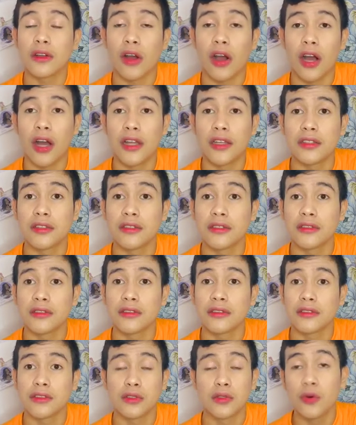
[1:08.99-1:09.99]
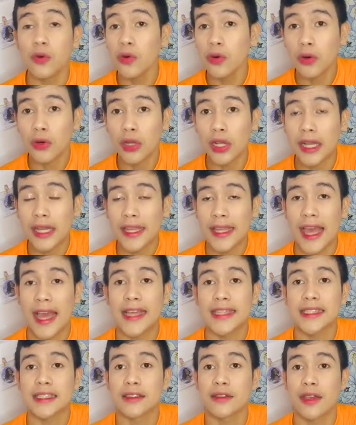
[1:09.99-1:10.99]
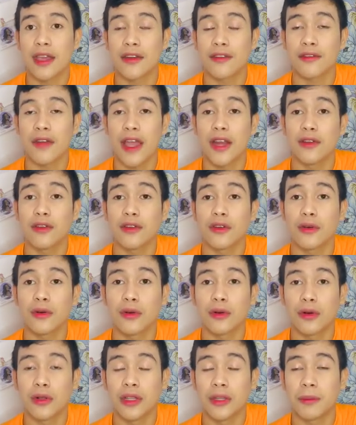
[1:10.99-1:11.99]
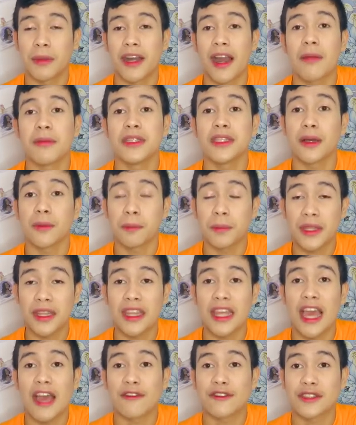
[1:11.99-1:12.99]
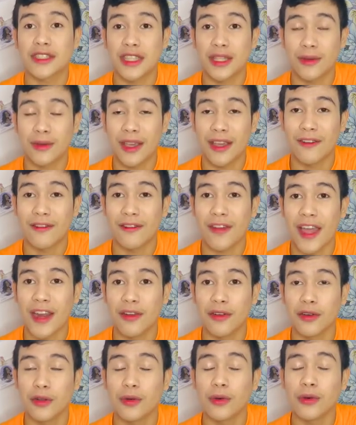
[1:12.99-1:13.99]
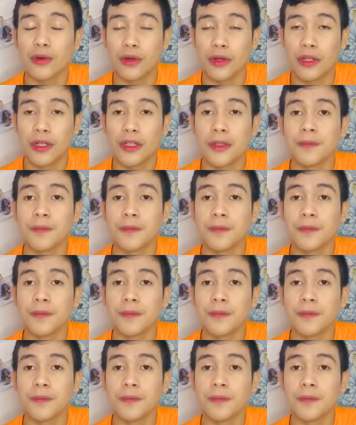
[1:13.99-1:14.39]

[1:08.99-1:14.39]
on Google, yes, you can find on Google. Marami ng PDFs that you can find on Google,